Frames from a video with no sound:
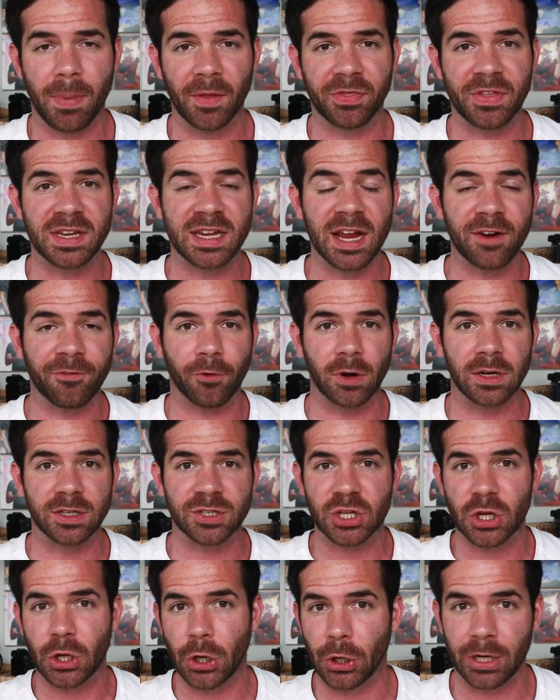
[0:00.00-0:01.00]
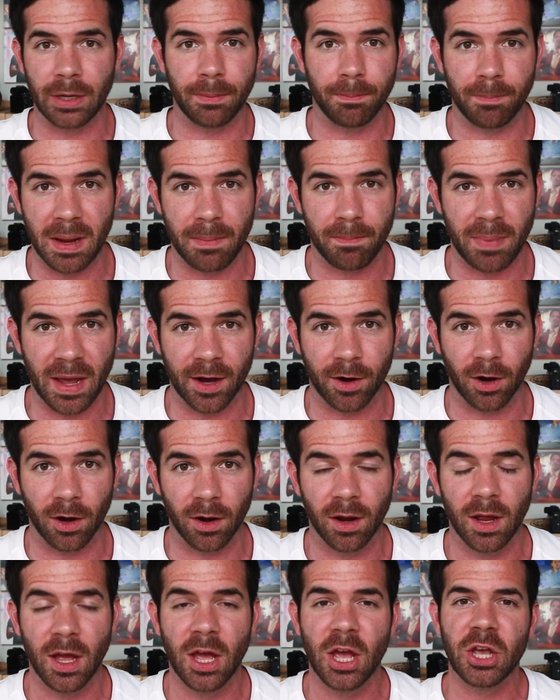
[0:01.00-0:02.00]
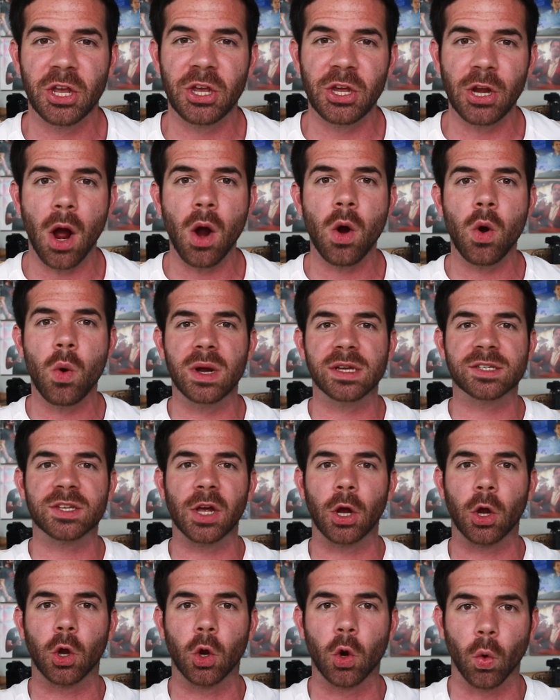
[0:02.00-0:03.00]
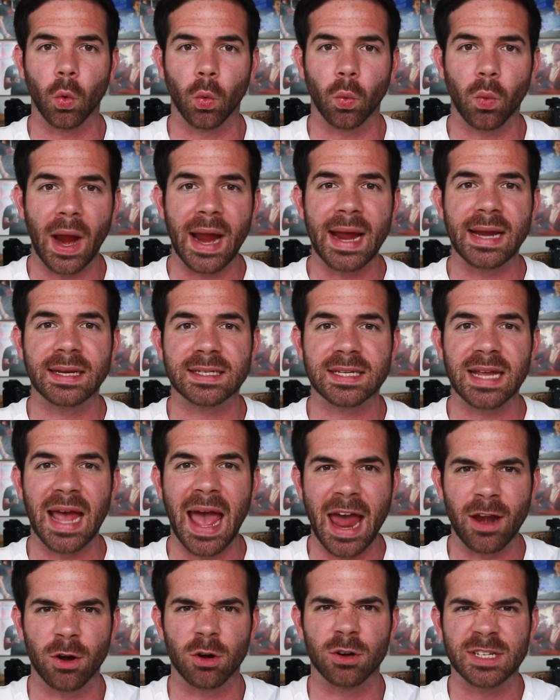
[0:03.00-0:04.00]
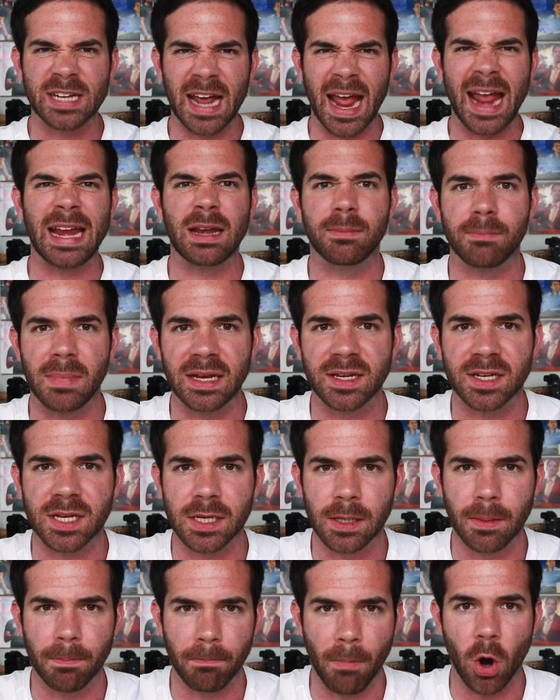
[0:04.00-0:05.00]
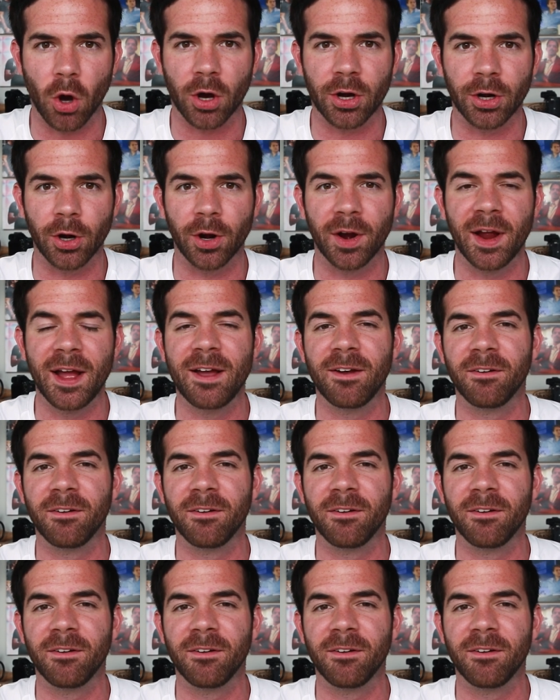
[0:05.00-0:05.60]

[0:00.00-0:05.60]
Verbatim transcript: but the difference couldn't be bigger. You know who is a great entertainment marketer?